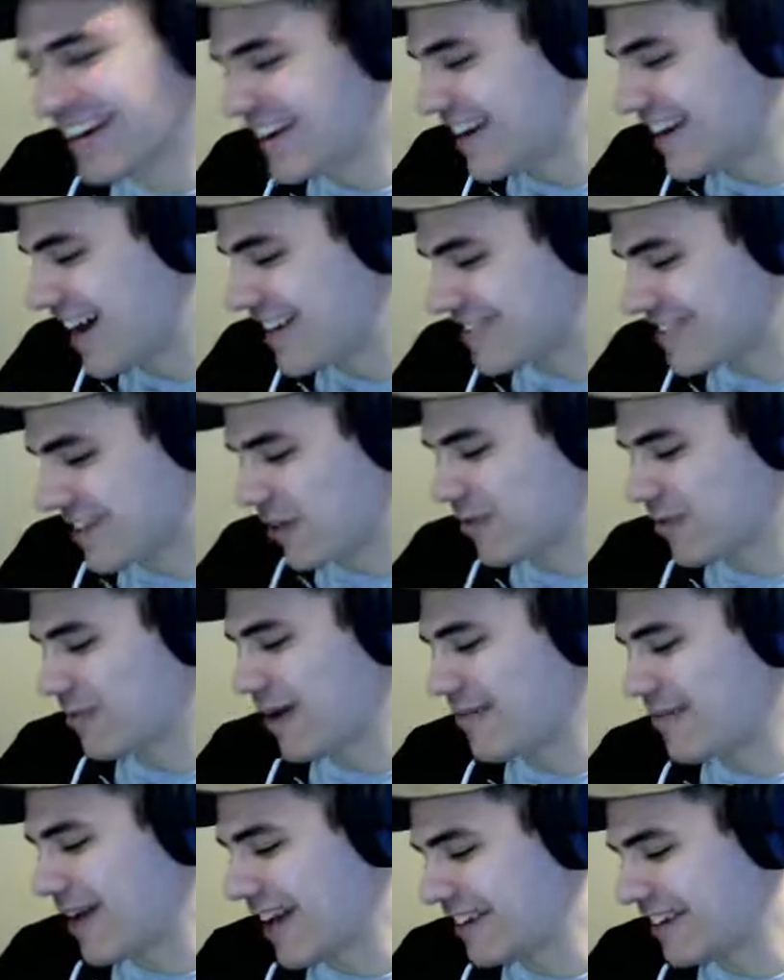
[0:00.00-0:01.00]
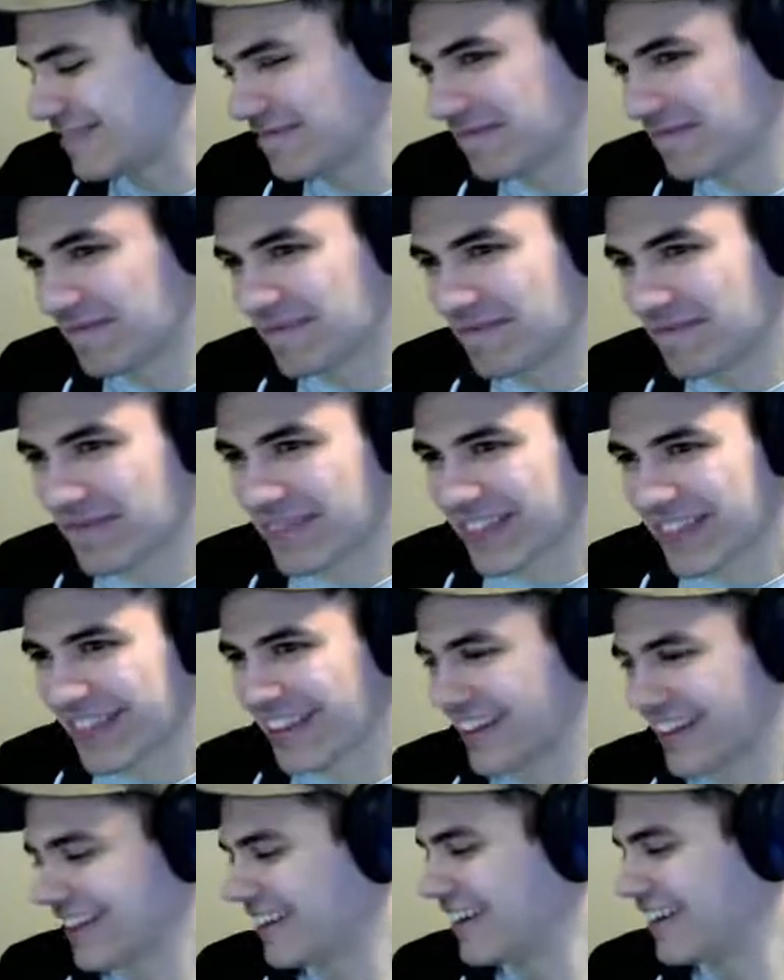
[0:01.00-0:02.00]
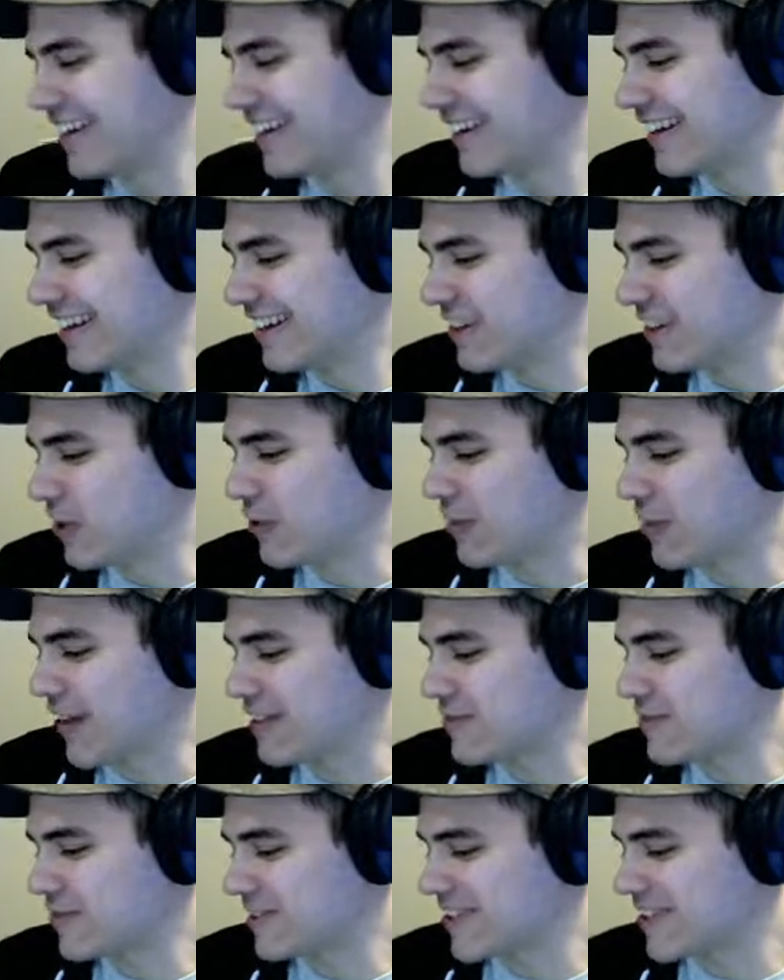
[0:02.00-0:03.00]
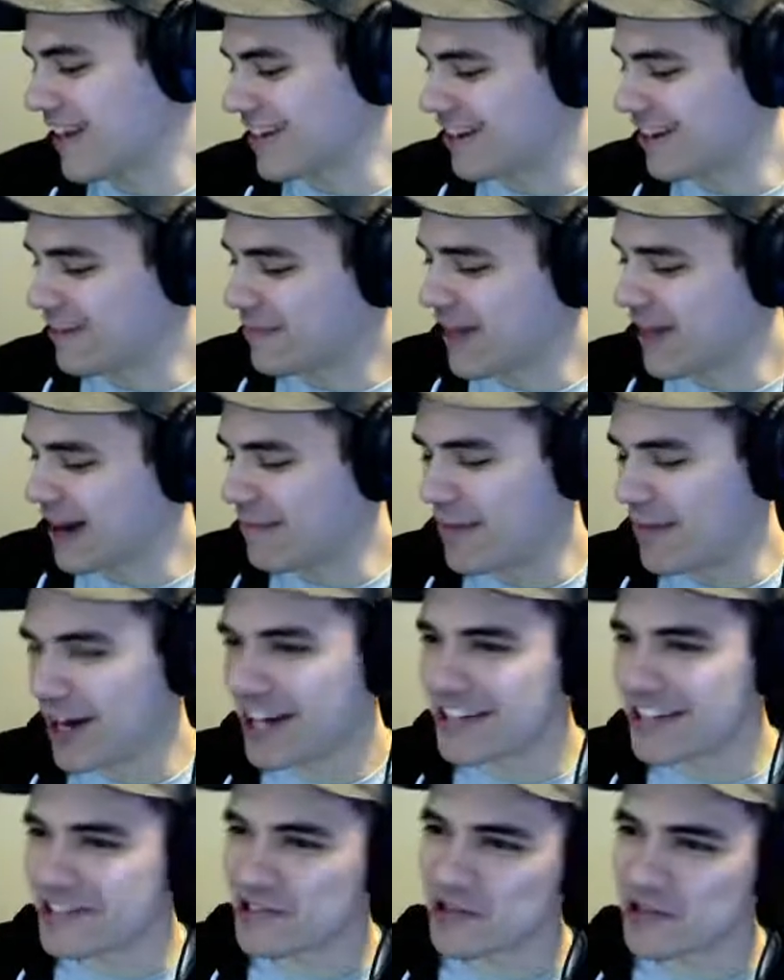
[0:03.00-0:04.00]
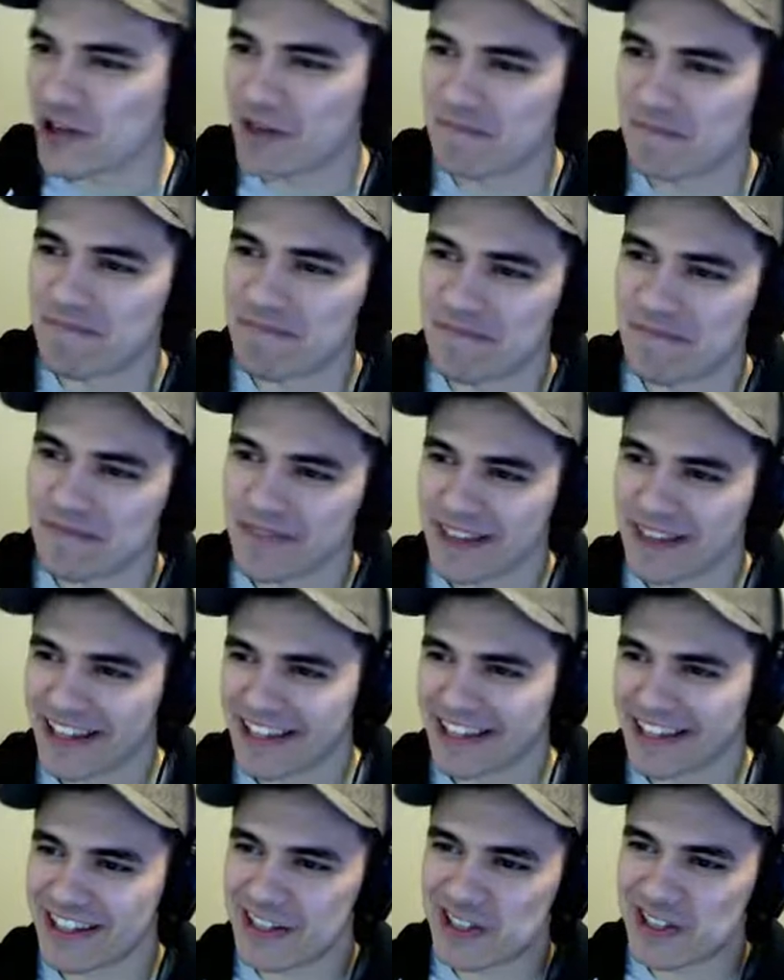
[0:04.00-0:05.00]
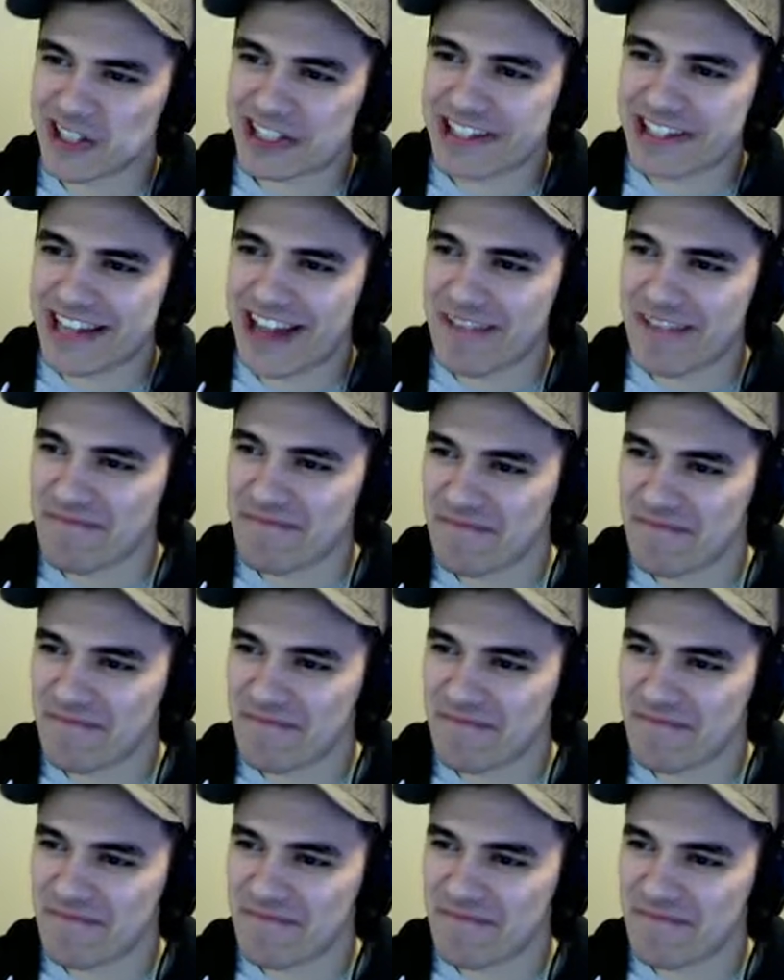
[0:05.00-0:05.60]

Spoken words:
How's it going, my man? Yo, thanks for setting up that Among Us stream. That was a good time.